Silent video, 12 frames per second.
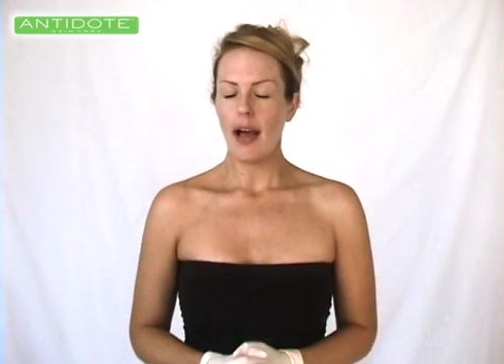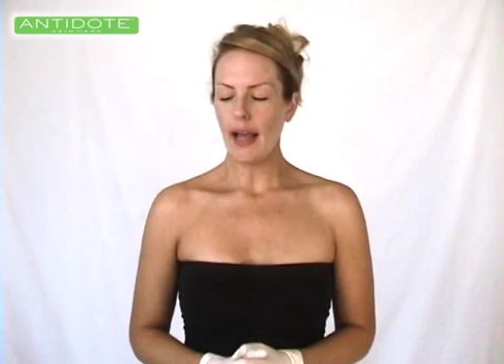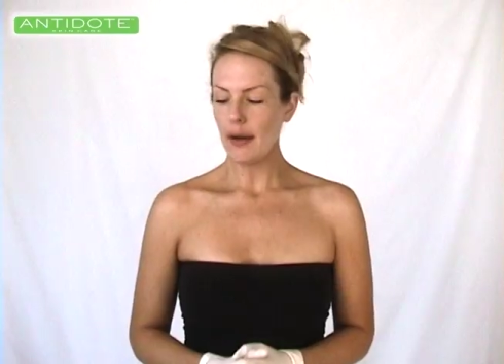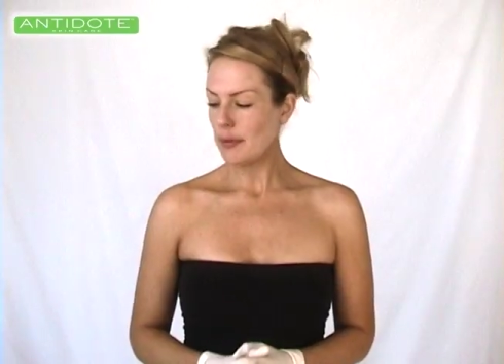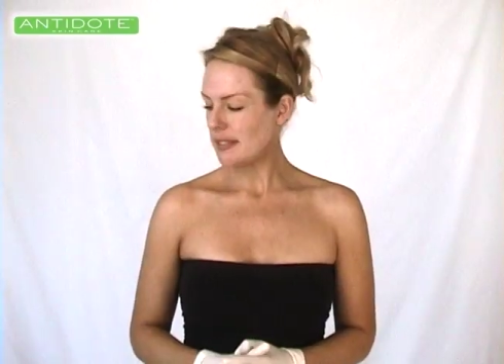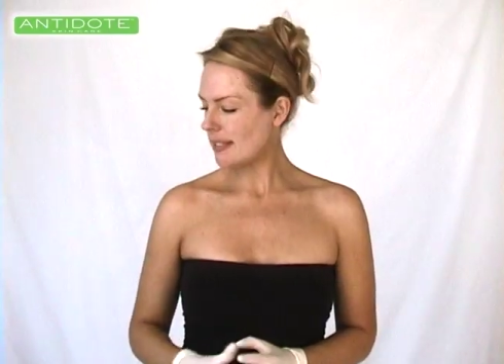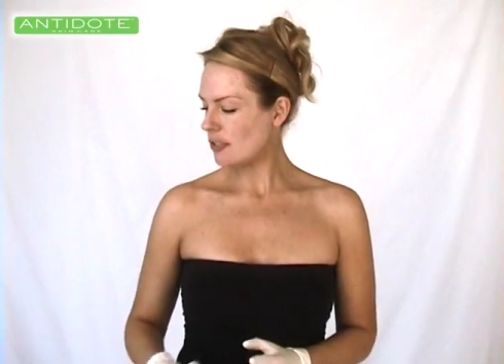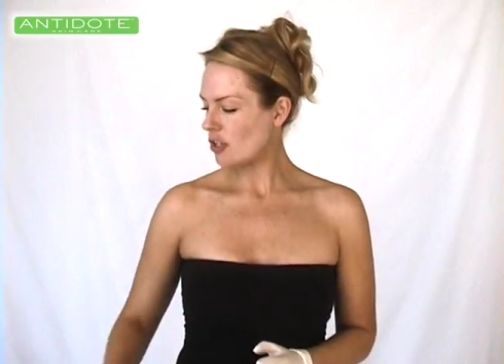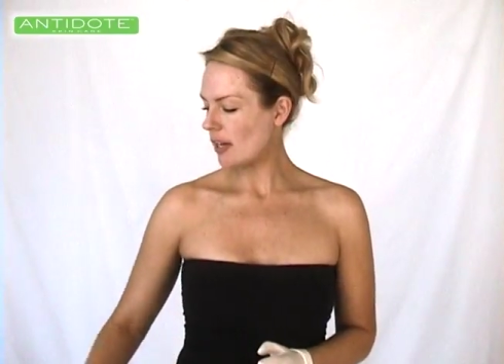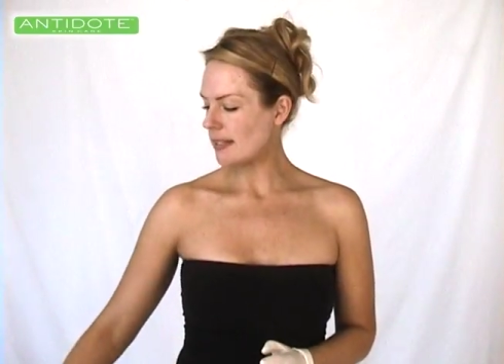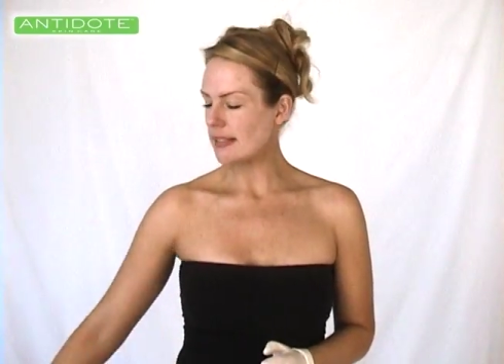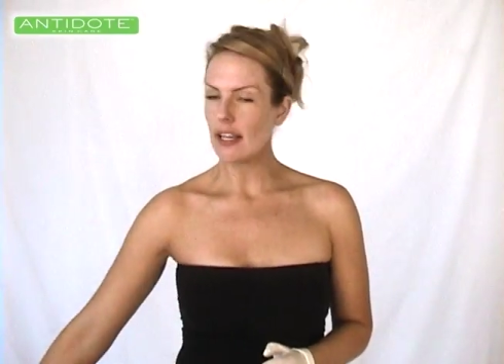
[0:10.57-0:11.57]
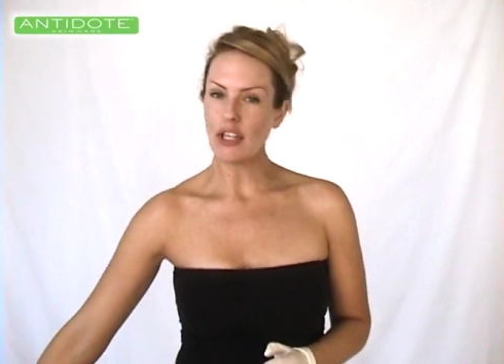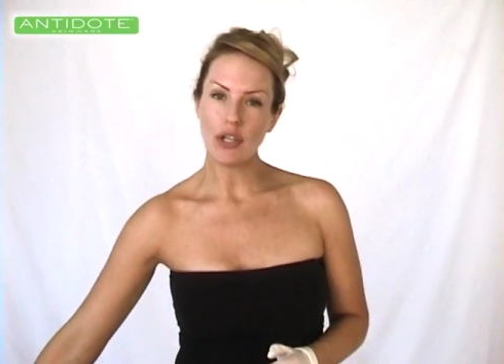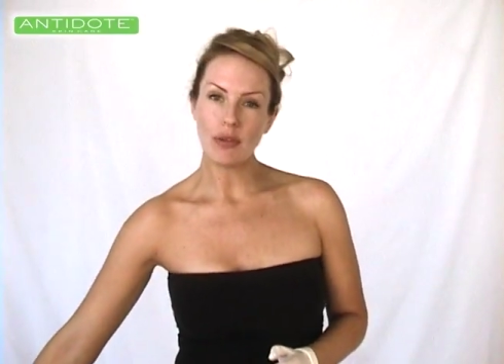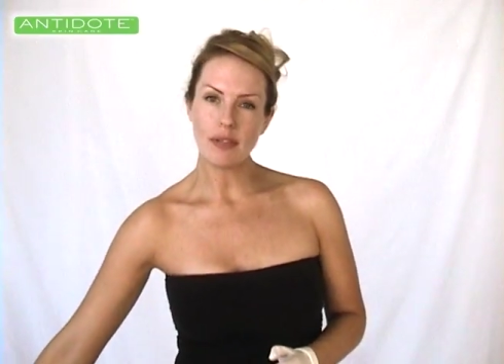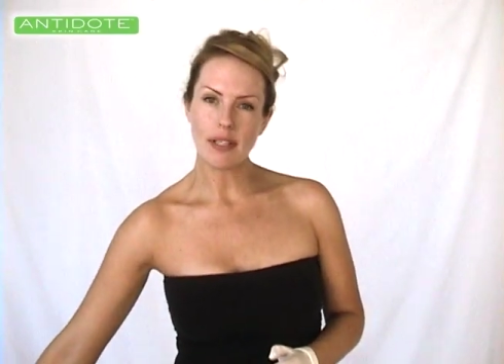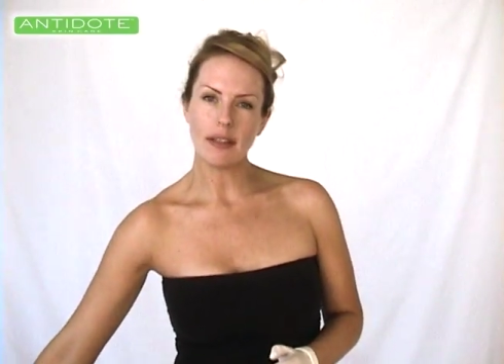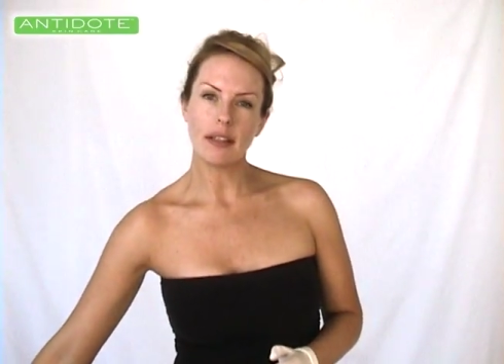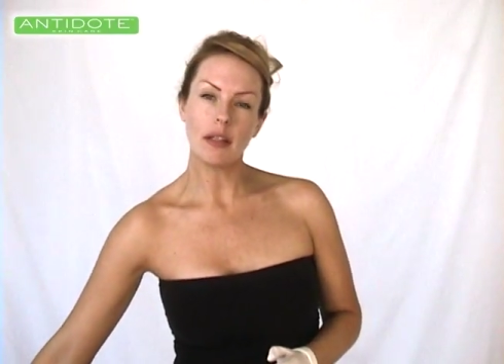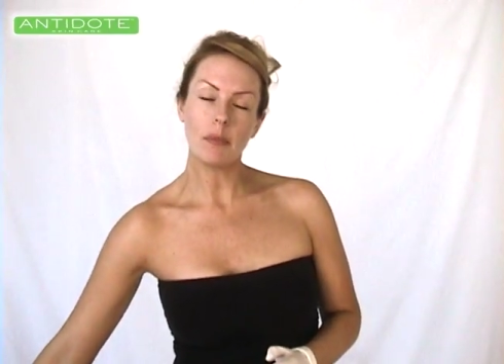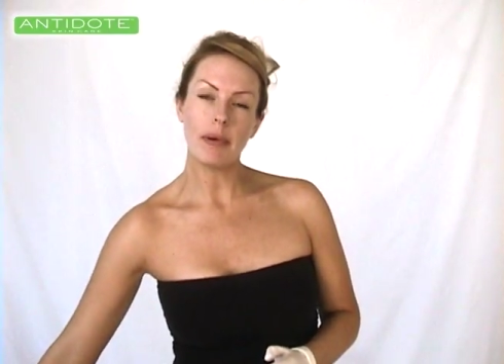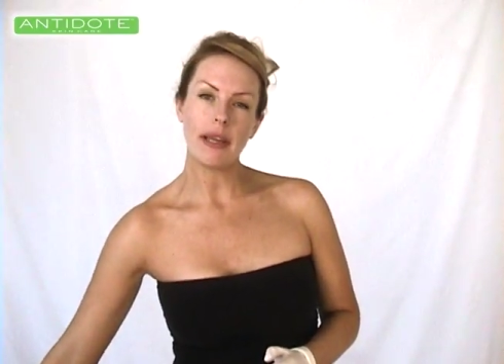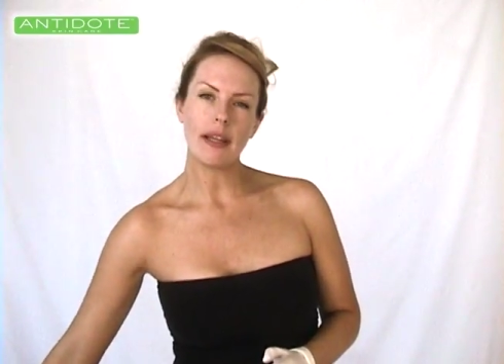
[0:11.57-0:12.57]
I would suggest that you use a
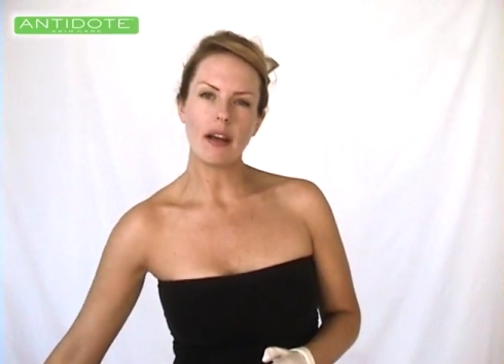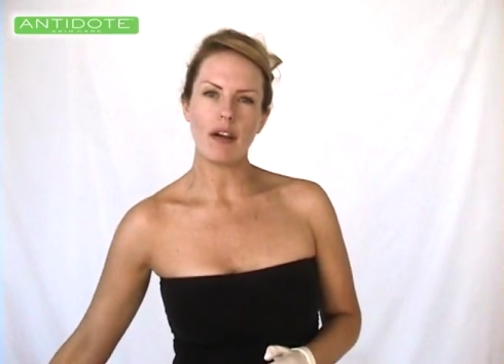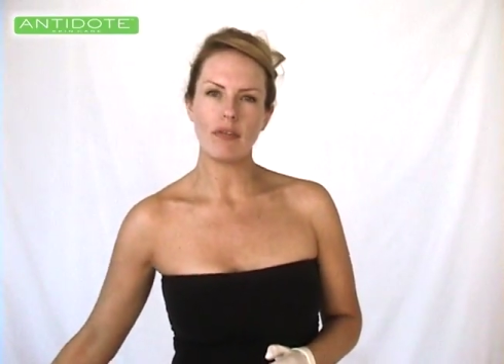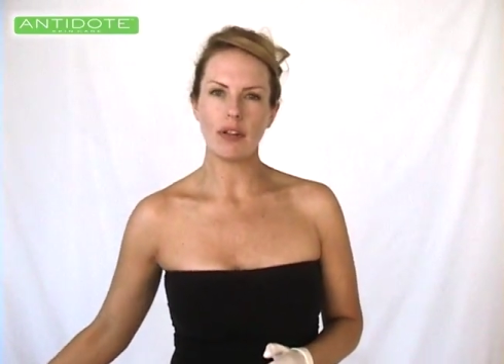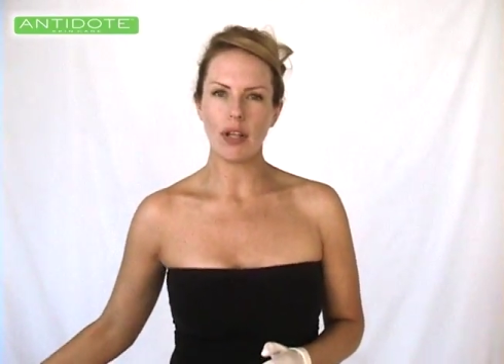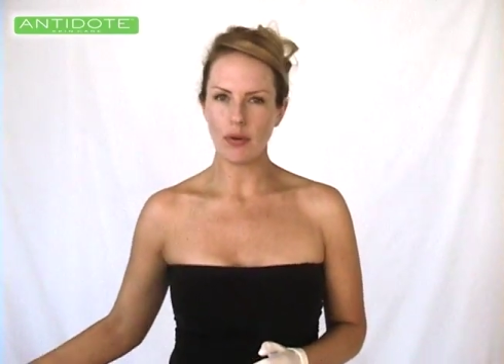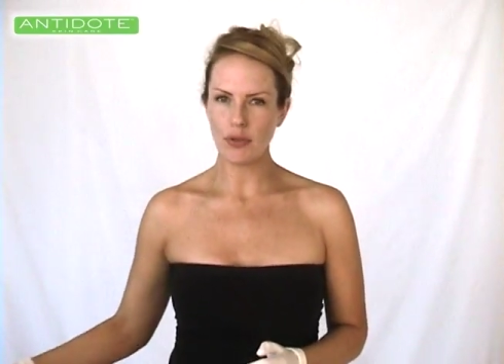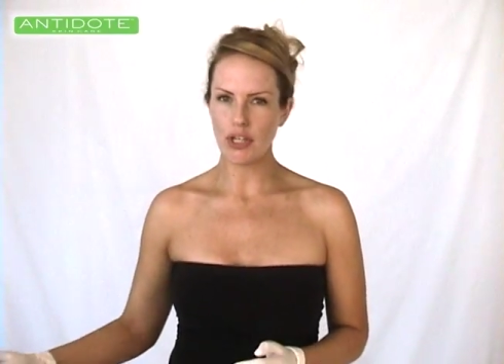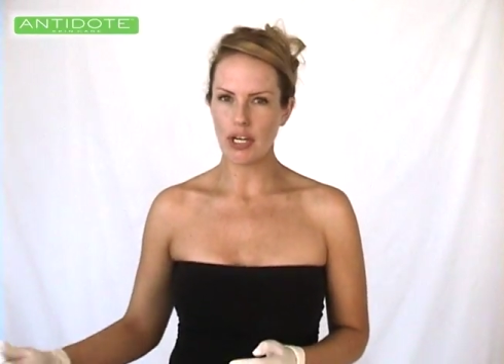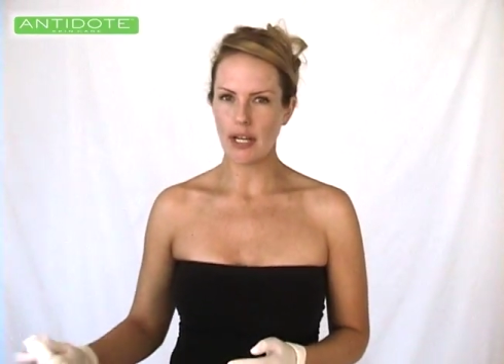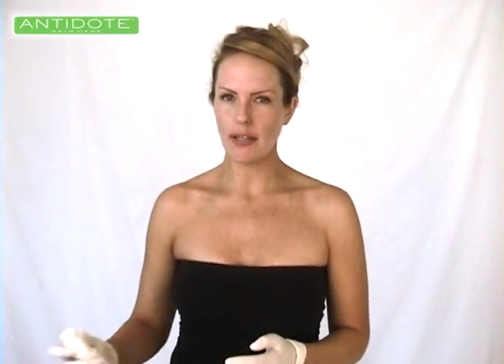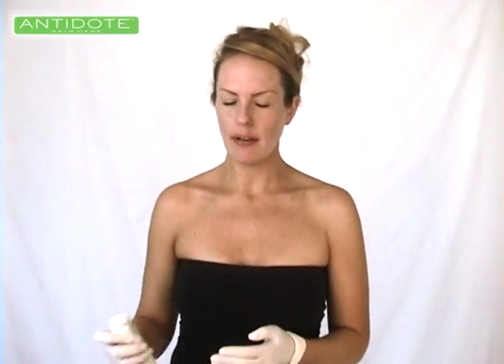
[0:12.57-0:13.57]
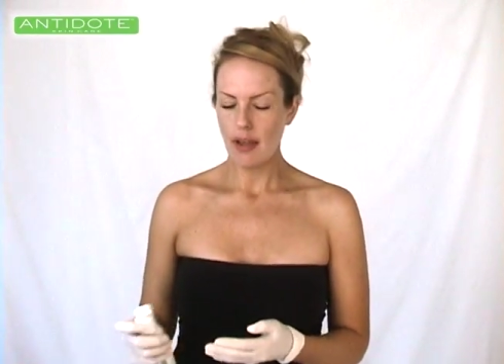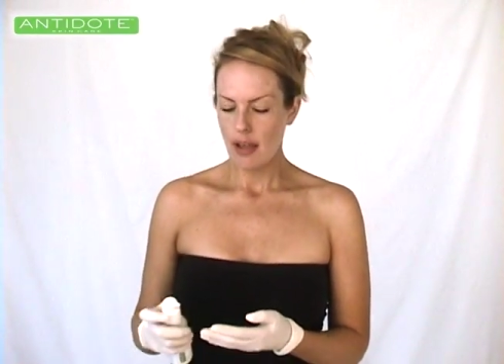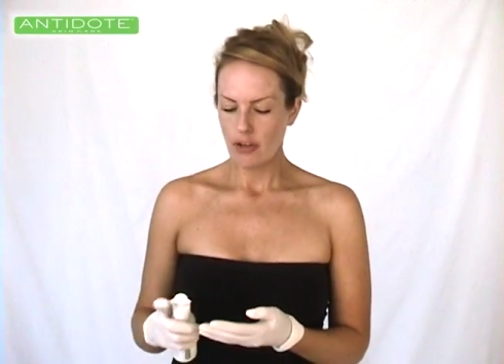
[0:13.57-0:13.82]
little bit of lotion,